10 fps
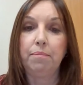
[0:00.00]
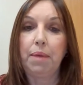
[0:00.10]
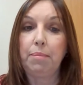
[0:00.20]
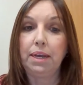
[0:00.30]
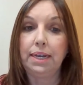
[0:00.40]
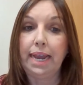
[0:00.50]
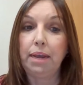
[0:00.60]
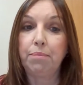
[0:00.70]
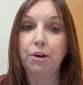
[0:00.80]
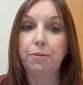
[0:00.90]
maybe a
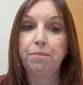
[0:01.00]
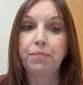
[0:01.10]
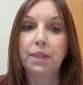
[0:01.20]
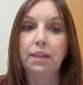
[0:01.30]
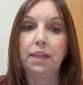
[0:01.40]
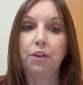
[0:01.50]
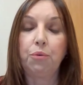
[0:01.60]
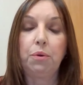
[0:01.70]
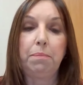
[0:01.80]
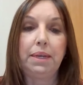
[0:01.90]
neighbor. The other
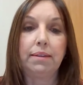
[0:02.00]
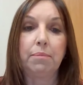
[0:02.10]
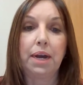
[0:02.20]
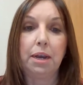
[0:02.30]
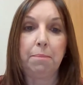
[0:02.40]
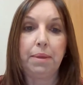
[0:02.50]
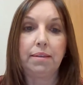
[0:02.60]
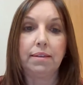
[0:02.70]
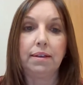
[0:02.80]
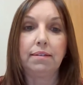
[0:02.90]
would be some kind of
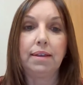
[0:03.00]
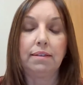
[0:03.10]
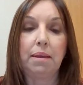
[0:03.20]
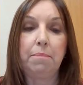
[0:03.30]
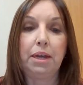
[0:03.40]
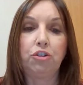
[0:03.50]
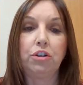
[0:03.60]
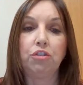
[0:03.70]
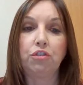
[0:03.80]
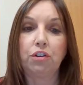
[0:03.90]
business, as I mentioned,
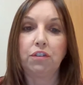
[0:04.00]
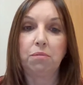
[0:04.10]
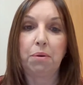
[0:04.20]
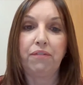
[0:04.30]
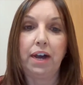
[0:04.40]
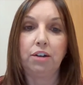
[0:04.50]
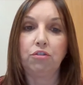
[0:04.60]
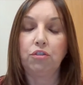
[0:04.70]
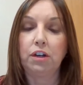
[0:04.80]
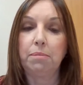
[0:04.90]
a service provider.
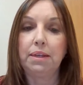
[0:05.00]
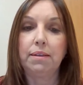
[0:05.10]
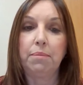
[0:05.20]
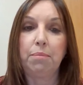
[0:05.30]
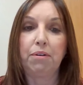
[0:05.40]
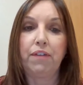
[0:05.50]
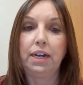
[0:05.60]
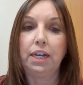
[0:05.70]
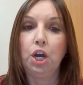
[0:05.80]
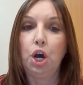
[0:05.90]
So it could be somebody
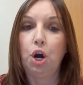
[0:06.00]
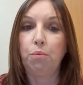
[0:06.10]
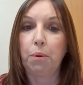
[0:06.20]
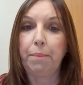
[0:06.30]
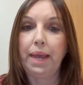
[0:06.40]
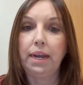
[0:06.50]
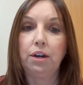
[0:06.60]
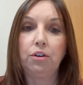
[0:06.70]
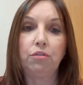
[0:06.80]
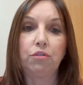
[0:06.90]
providing home
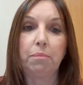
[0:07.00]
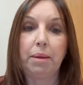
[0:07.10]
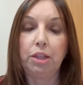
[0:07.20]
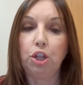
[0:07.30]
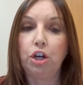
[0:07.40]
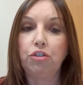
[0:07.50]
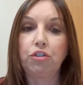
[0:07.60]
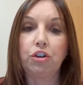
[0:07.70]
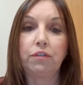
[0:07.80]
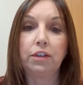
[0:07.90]
repairs or maybe lawn
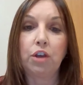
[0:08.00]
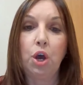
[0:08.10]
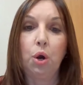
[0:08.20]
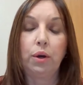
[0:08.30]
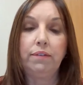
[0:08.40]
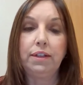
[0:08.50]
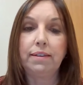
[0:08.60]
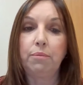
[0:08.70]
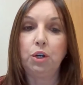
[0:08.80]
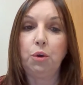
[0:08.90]
service, or even
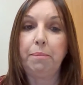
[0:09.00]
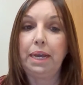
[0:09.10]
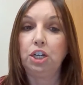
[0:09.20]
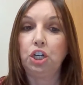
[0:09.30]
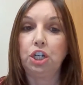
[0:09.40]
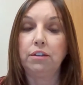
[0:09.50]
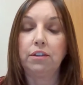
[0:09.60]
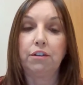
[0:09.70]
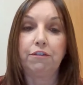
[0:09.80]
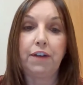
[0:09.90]
someone who manages
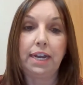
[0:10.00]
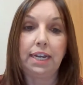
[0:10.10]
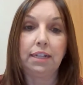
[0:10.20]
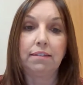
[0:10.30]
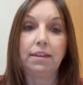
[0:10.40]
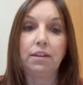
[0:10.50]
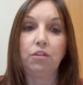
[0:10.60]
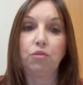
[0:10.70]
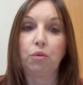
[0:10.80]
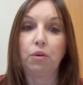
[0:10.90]
their
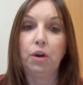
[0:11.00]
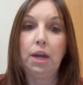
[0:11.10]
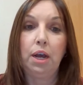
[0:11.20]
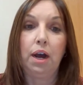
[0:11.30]
finances or